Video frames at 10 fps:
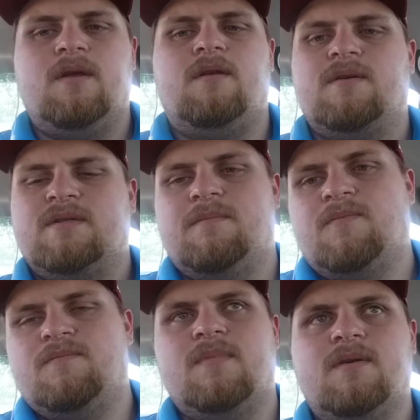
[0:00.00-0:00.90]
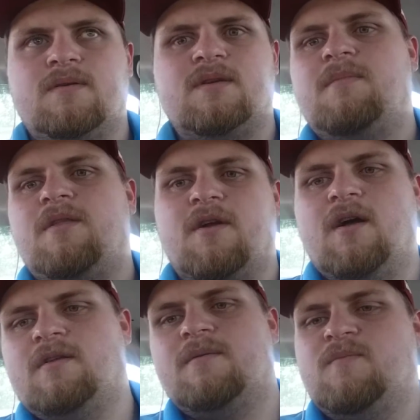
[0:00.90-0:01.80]
it's some other
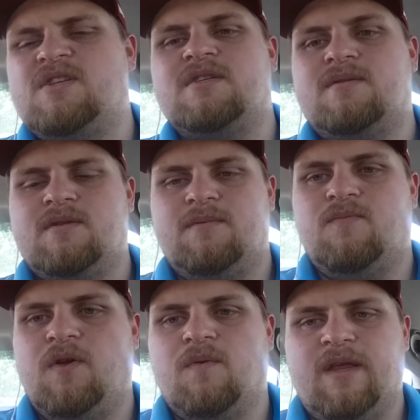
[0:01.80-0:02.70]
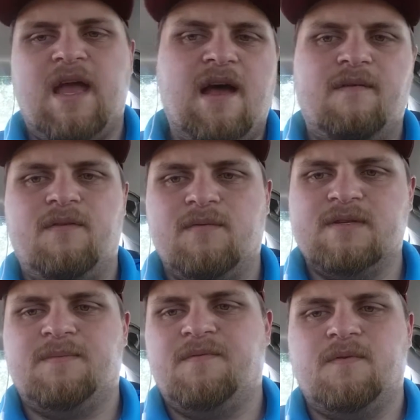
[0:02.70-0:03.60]
color, and we only have the
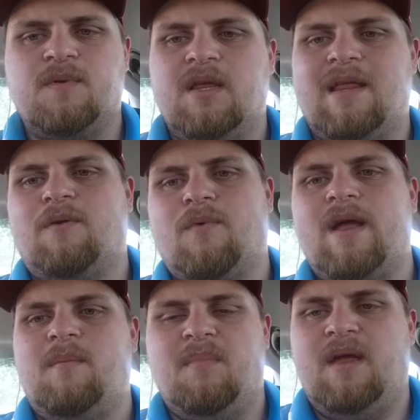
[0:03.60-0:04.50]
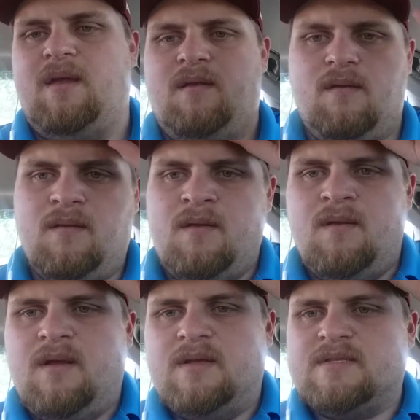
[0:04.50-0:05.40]
receptor for really like red and pink, and
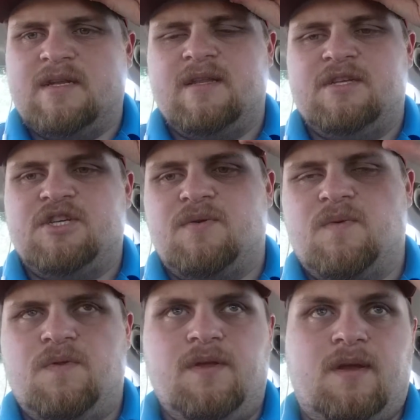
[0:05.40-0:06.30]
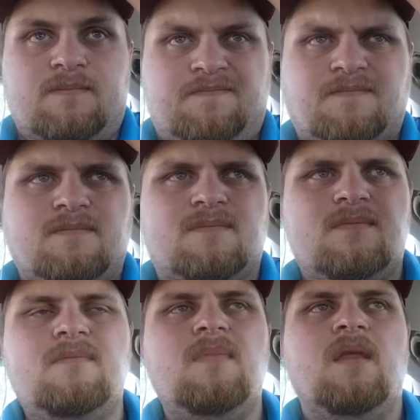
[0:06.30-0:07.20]
it's kind of that general thing.
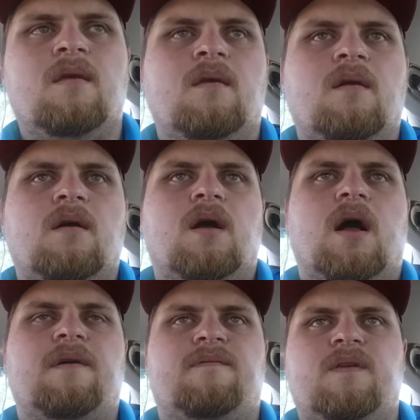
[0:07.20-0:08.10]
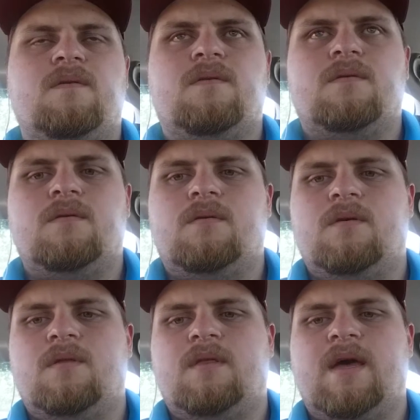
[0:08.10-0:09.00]
I feel
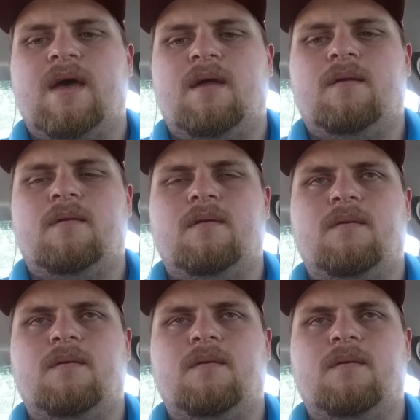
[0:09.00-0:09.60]
that